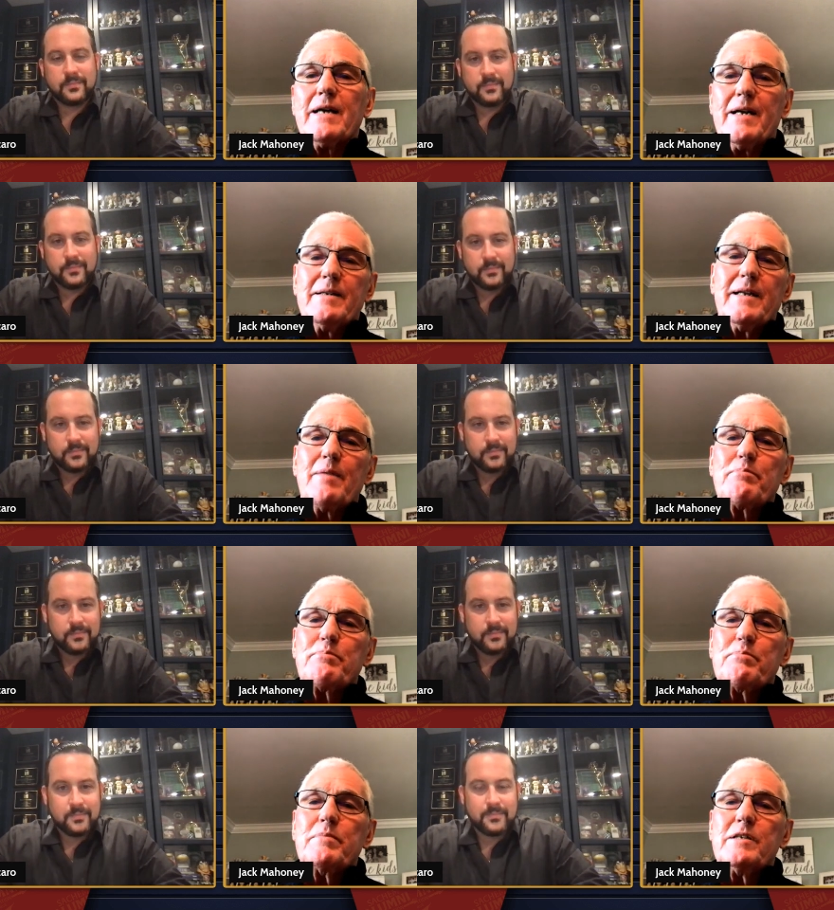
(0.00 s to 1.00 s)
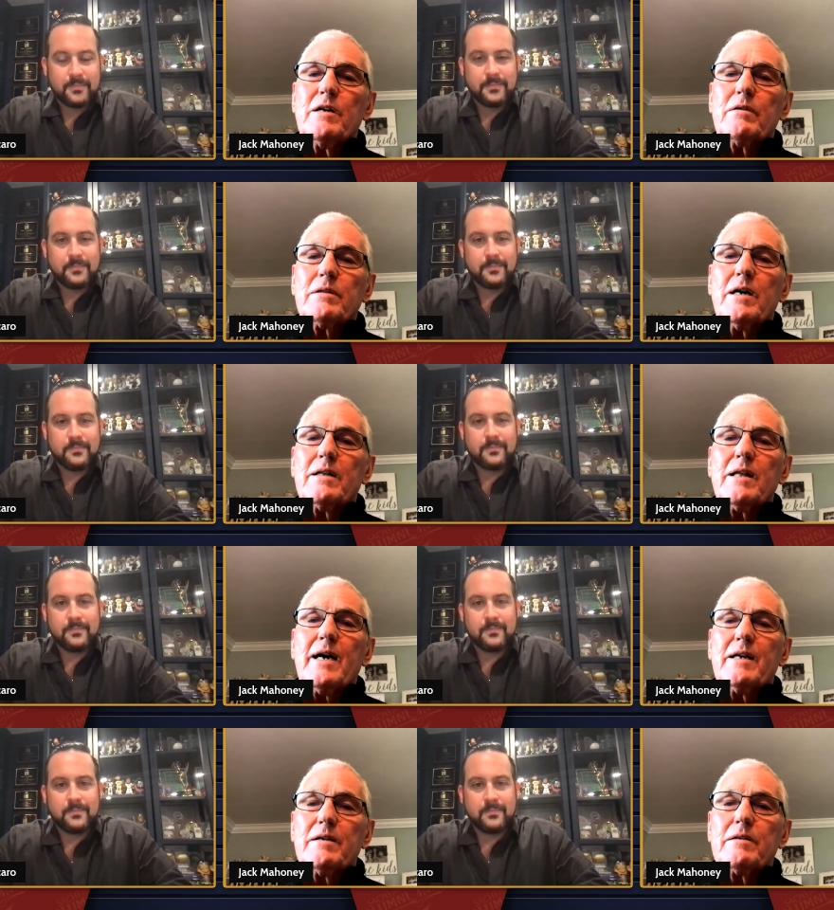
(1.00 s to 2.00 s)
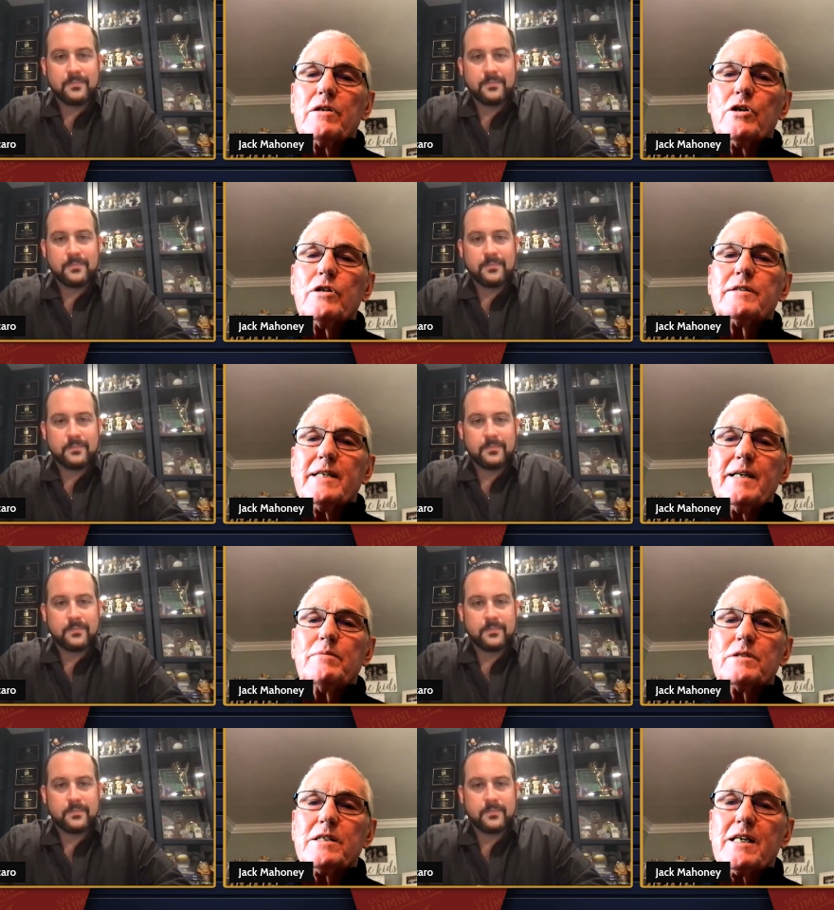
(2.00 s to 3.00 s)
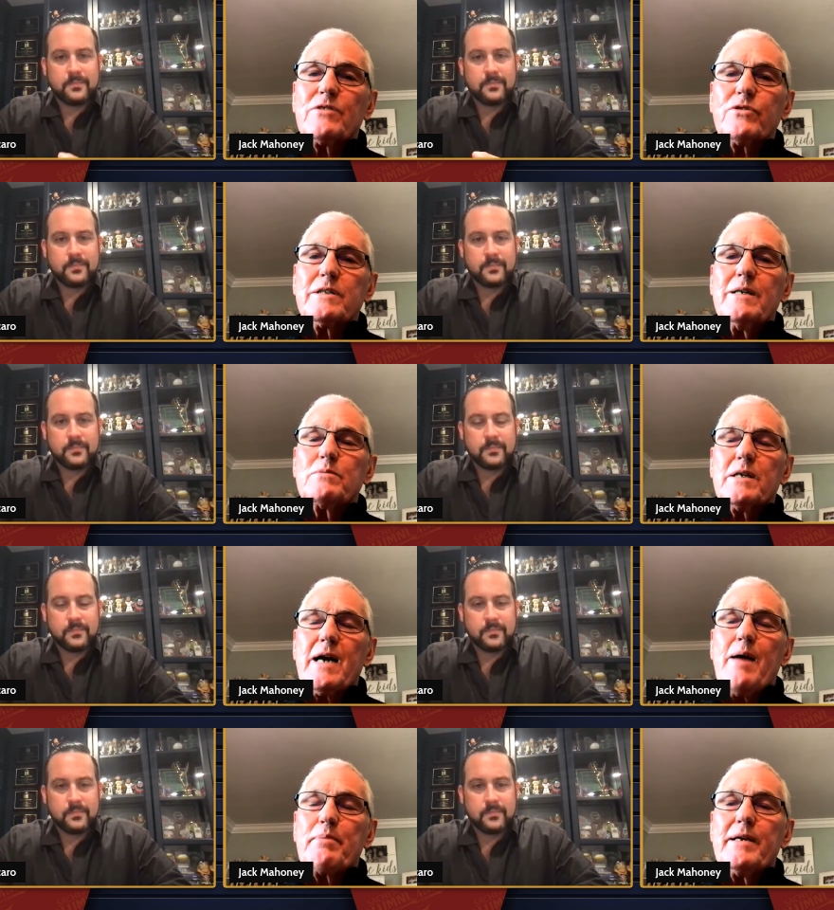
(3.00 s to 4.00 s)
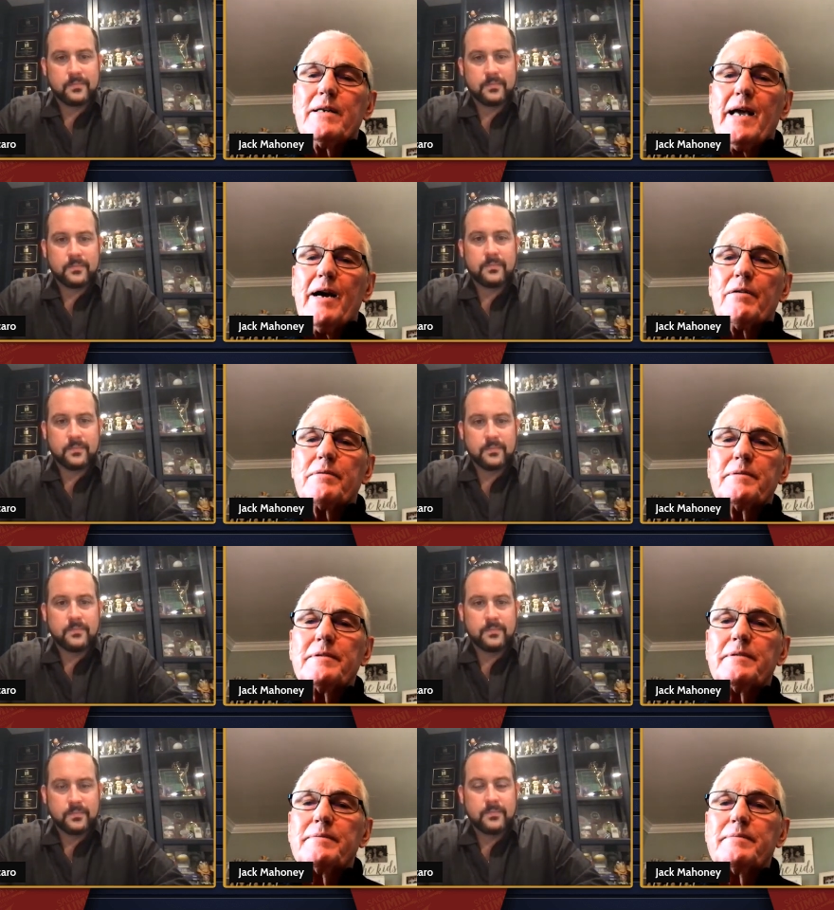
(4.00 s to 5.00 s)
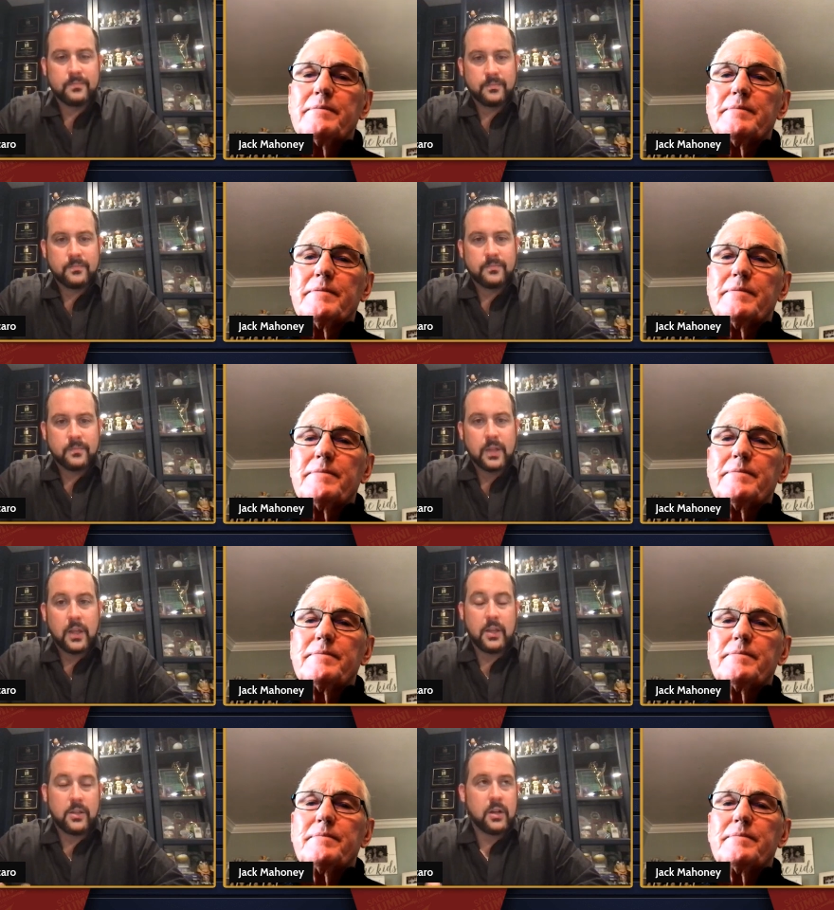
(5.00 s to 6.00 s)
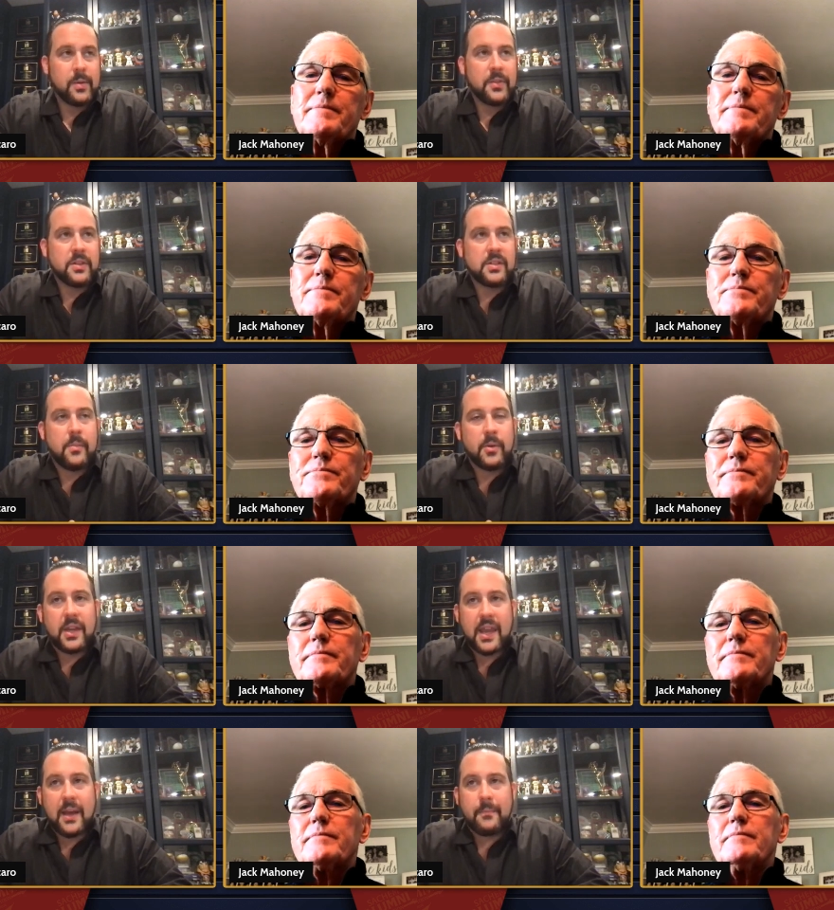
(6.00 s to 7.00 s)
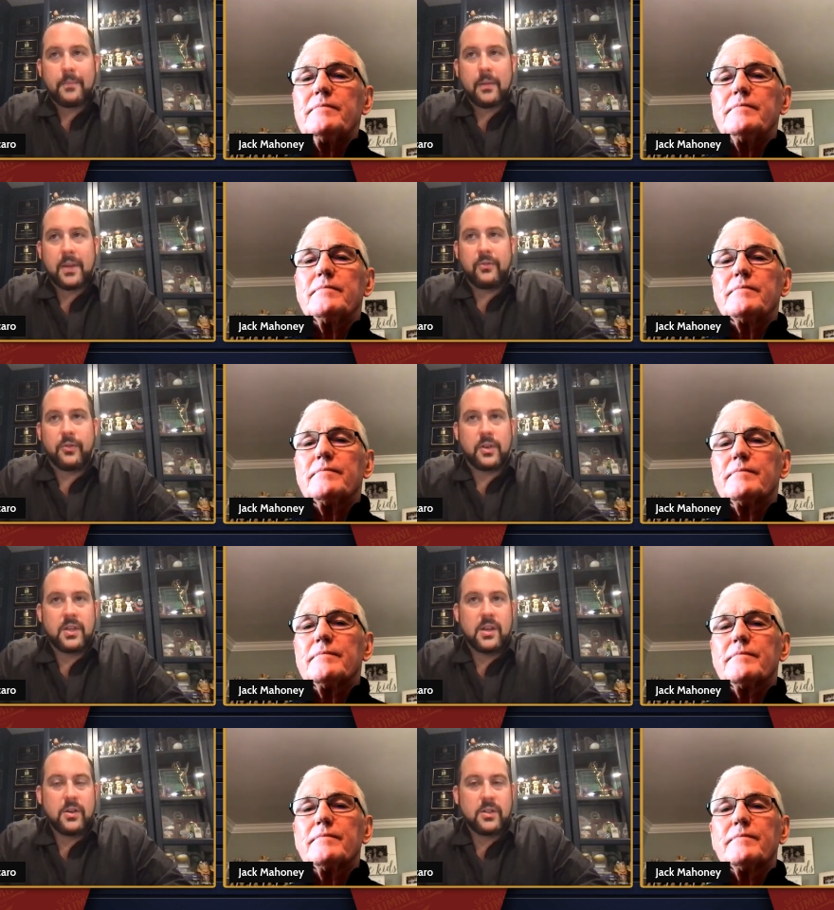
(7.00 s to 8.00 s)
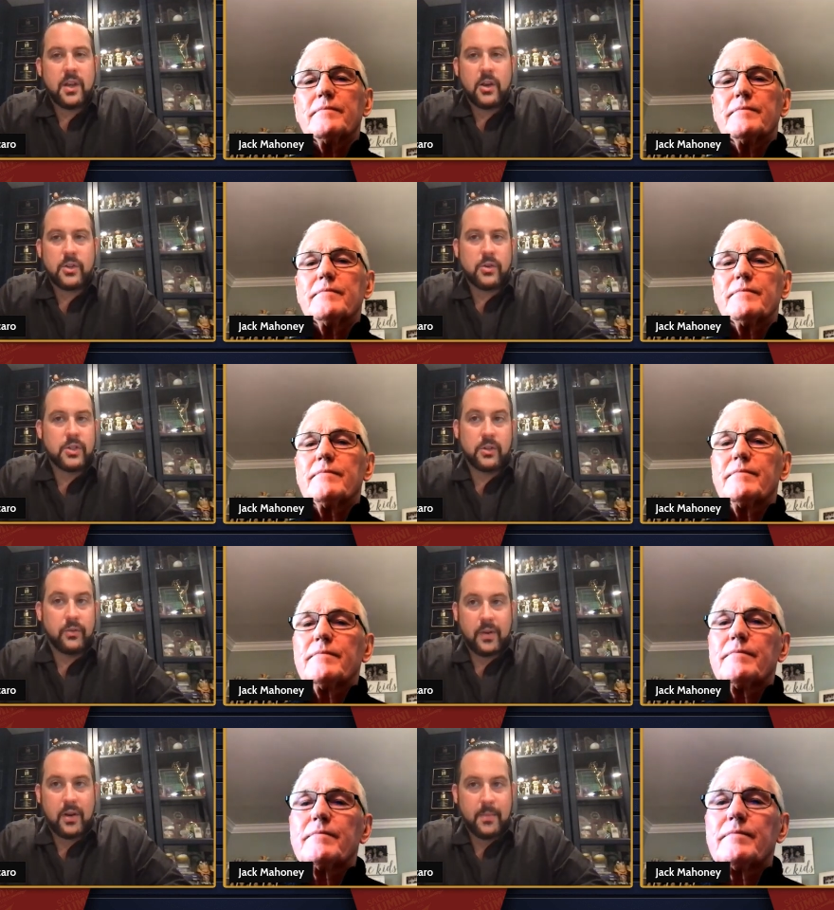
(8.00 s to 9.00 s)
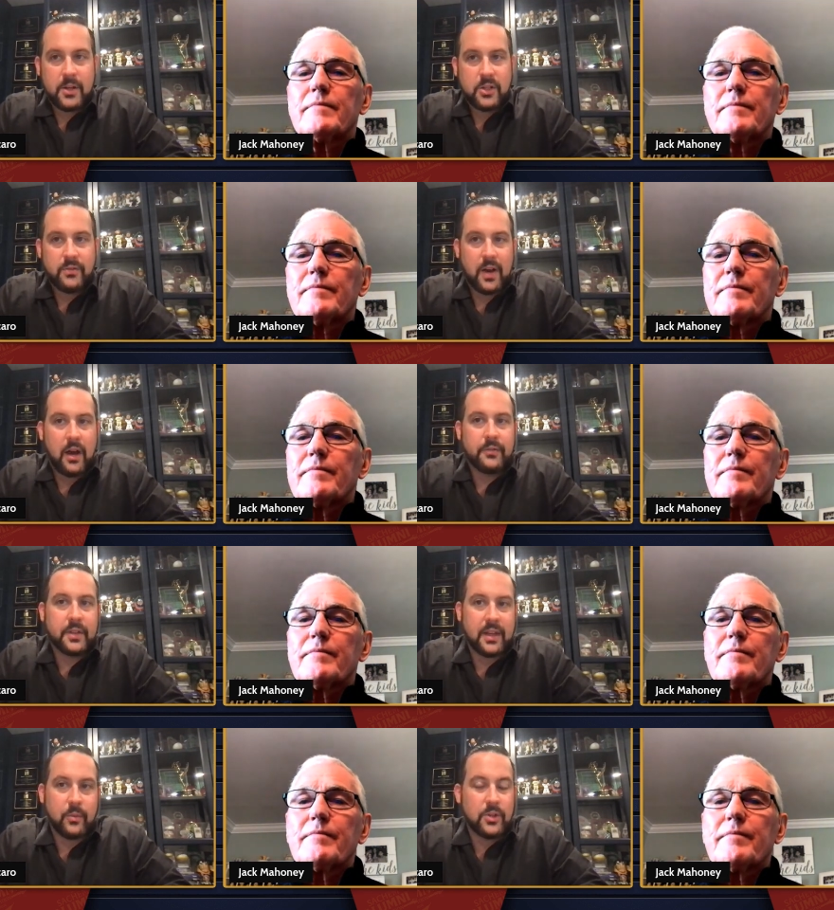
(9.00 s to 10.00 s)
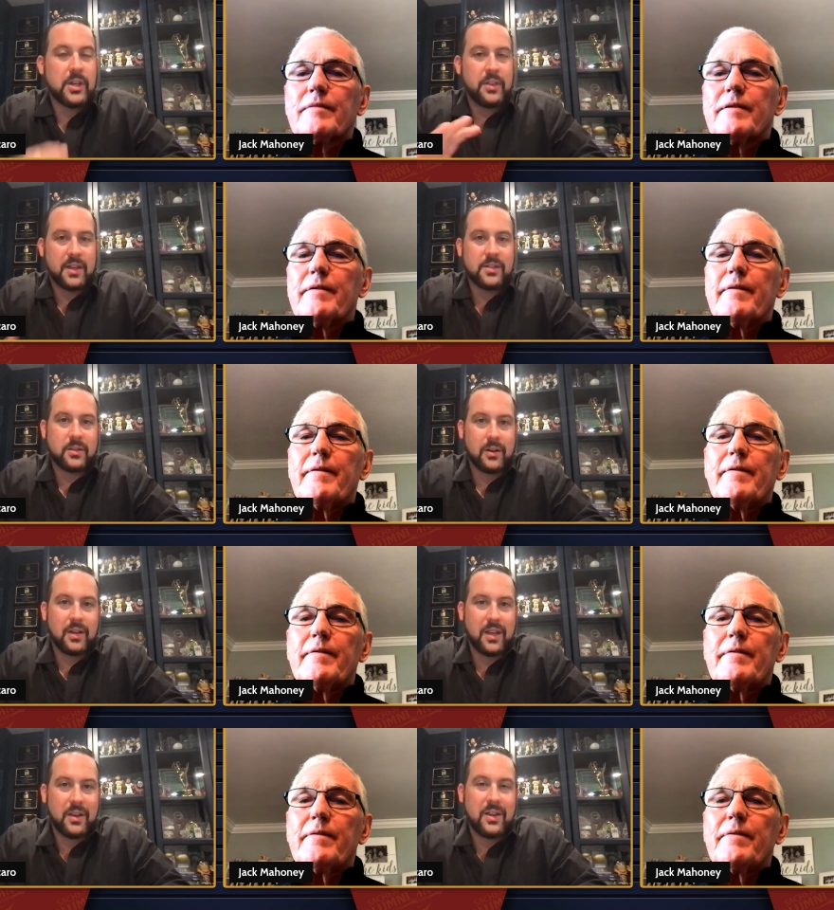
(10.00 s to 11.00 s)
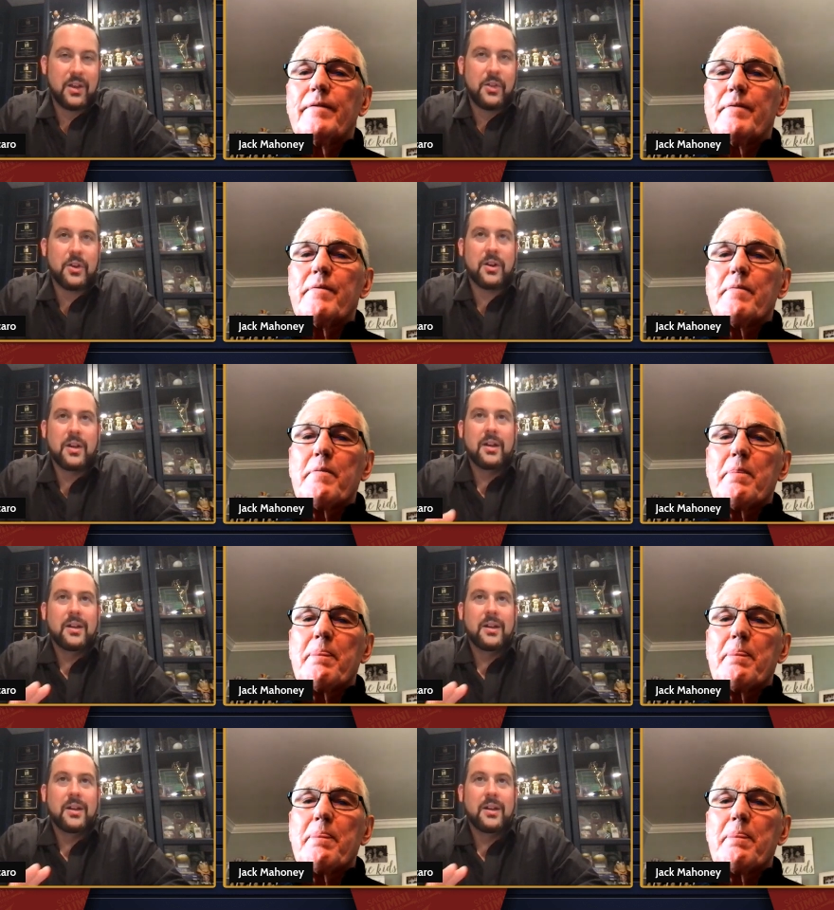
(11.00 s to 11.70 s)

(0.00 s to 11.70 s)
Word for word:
Speaker 1: that that you know a lot of good teams, successful teams are copying now.
Speaker 2: You talk about the summer camp. I mean, for years and years, and you're still very much involved in it, which I think is a, another